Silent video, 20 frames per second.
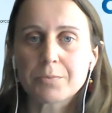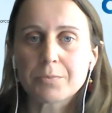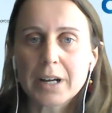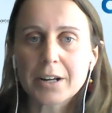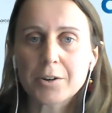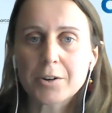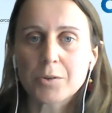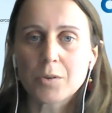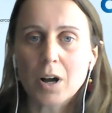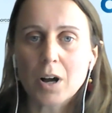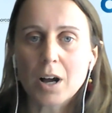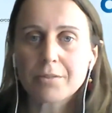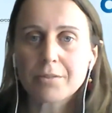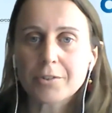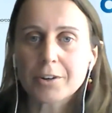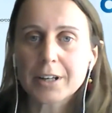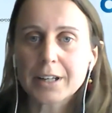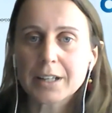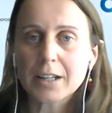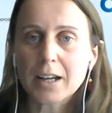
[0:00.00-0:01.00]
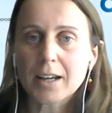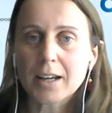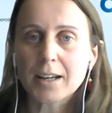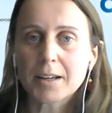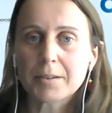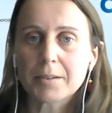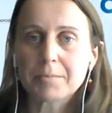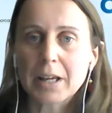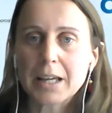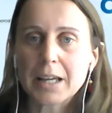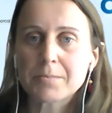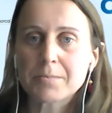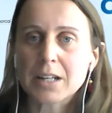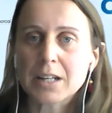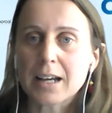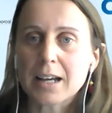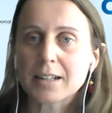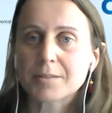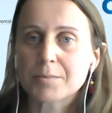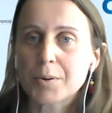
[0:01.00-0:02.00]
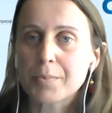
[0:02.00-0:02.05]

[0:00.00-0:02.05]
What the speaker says: Micro offering aimed at